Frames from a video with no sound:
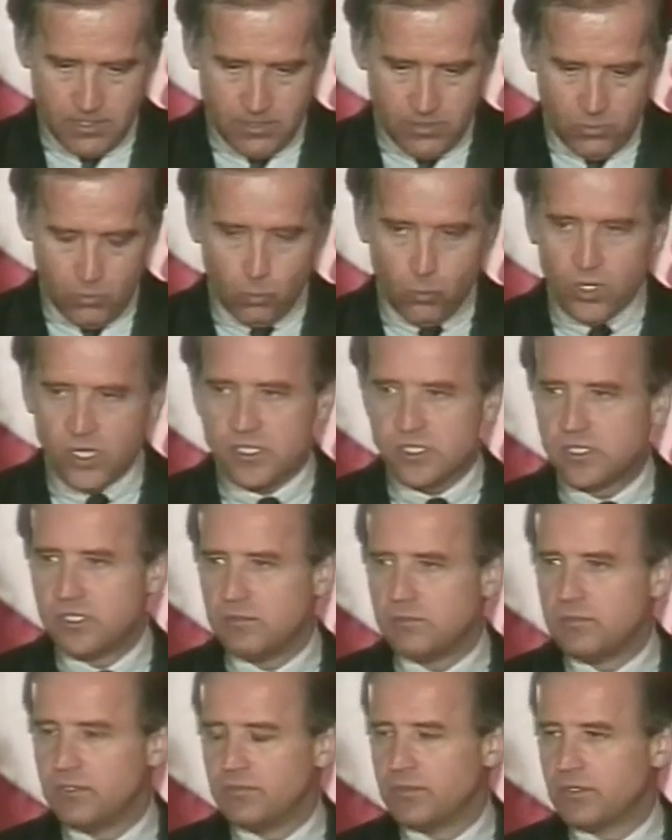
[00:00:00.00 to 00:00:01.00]

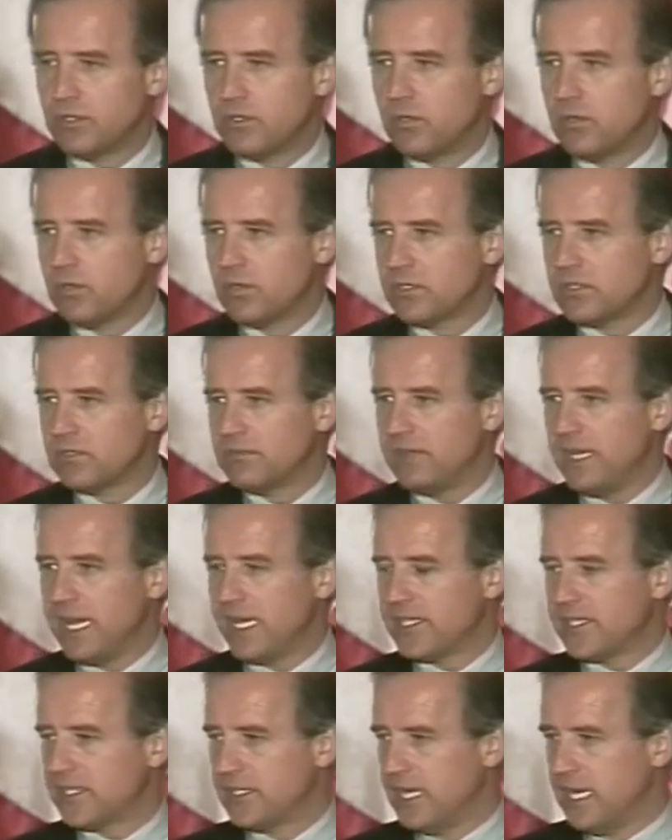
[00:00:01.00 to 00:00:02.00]
wisdom of the course of
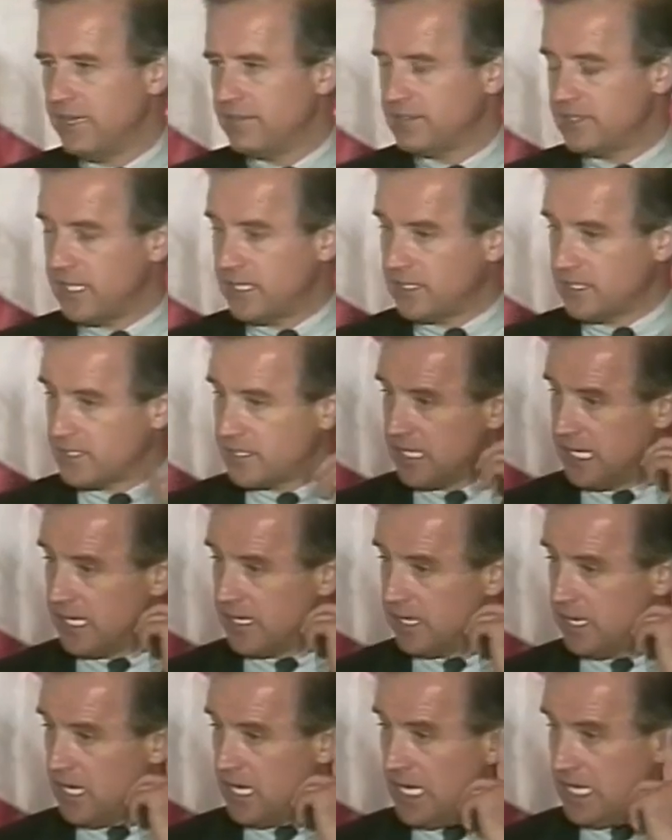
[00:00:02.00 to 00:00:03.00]
action I have set the Senate
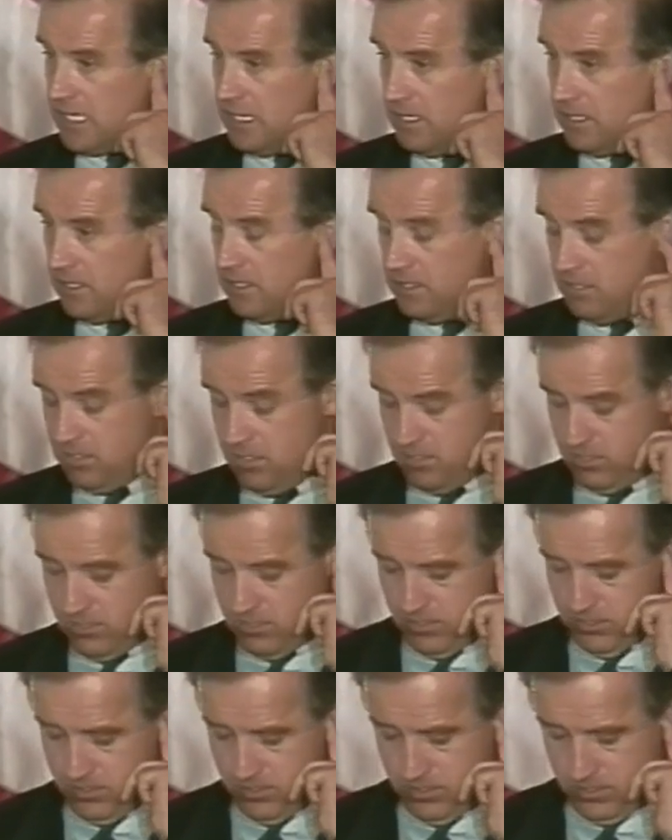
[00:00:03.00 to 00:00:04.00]
on
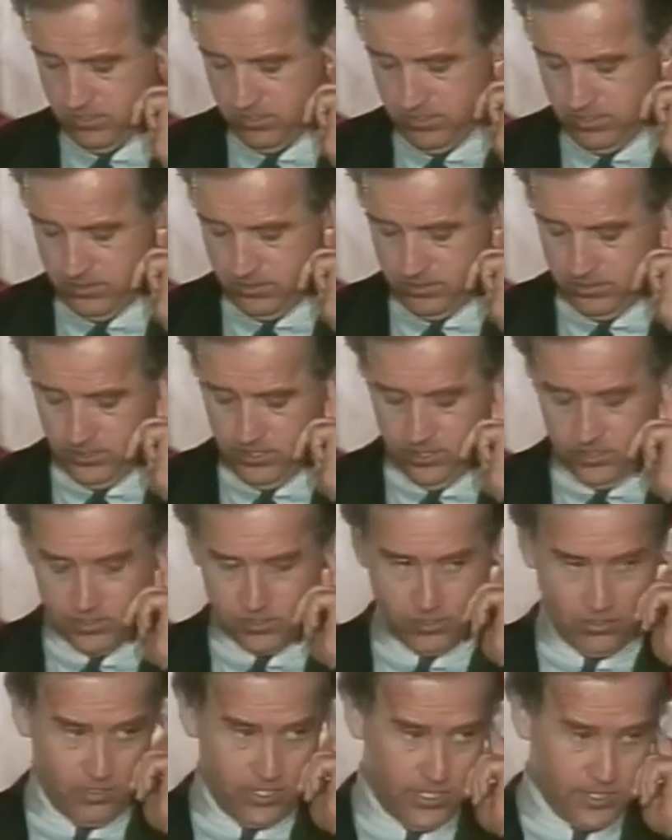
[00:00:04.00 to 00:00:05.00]
to the
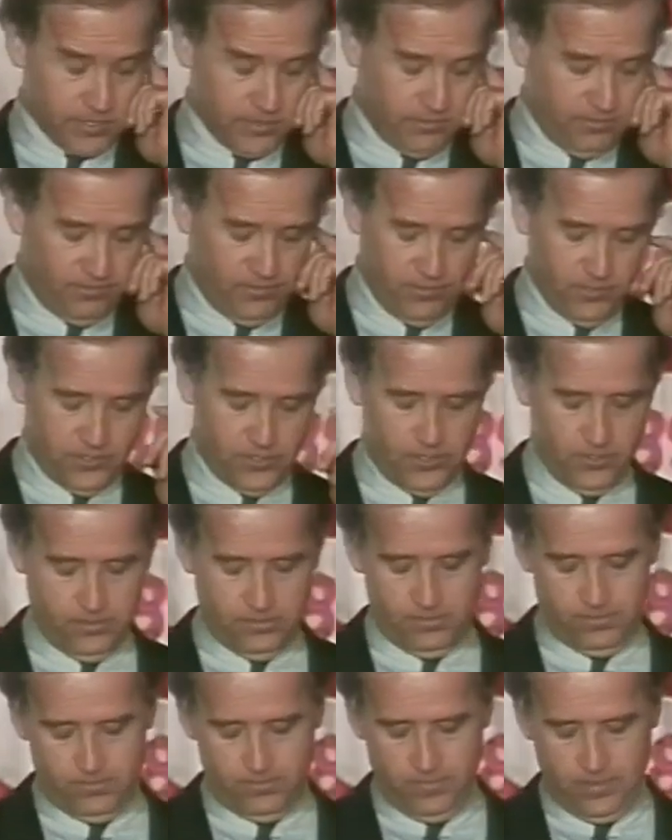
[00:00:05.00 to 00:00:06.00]
historians of the future,
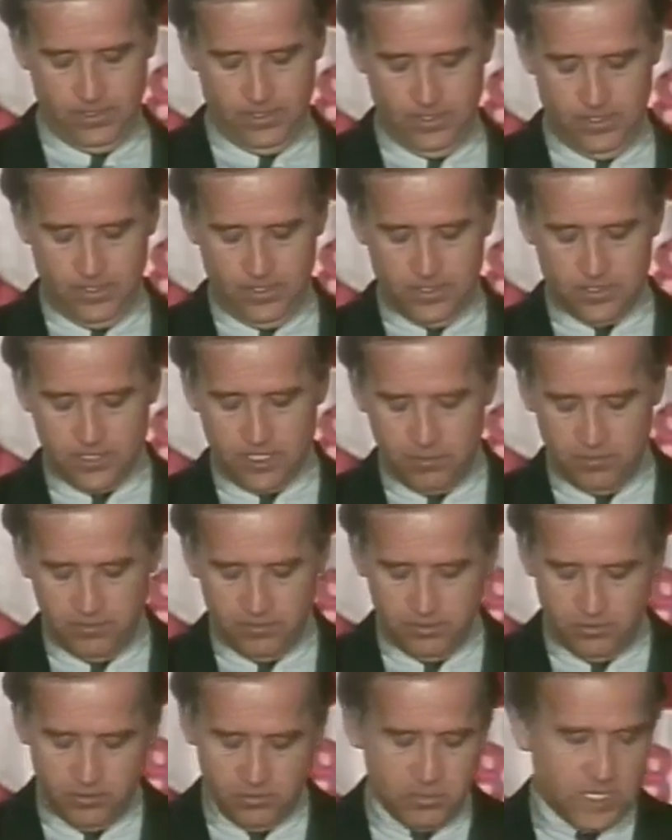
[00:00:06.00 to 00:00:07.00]
some of
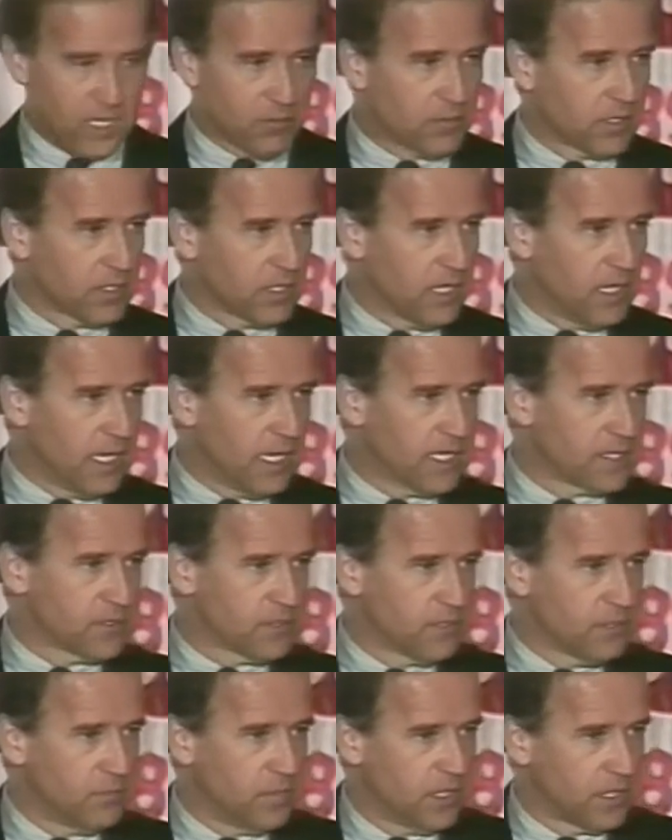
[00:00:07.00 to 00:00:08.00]
whom I realize
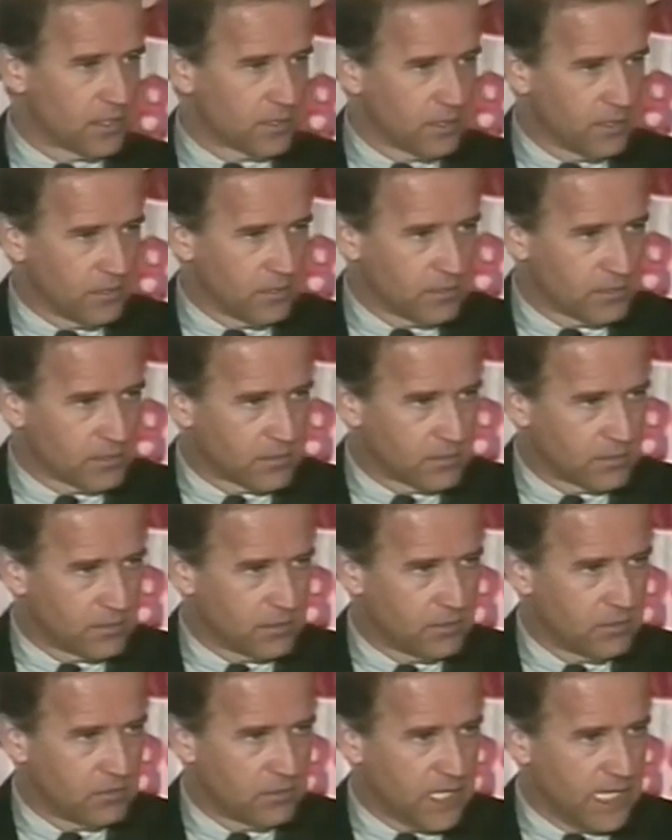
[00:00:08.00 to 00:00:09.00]
are among those to
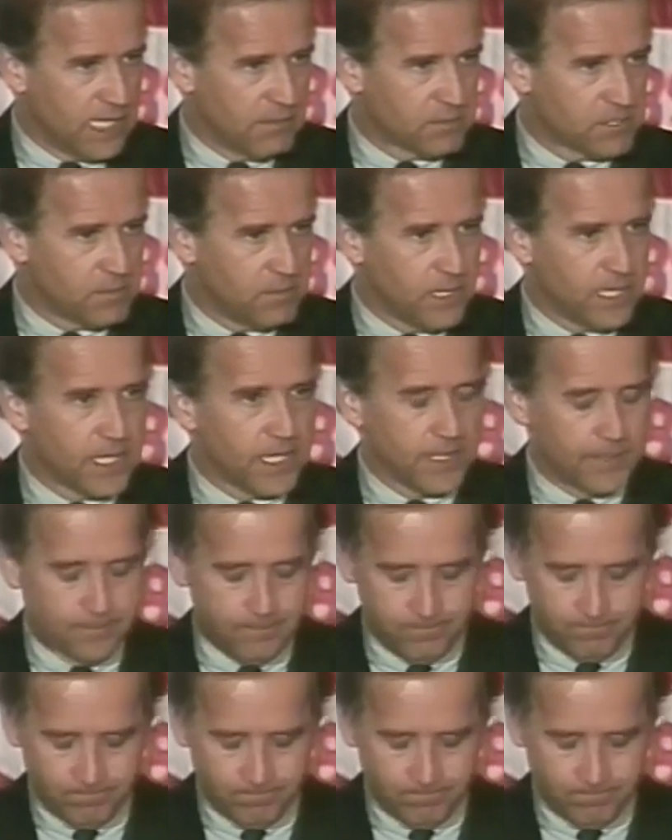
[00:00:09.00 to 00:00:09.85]
whom I am speaking.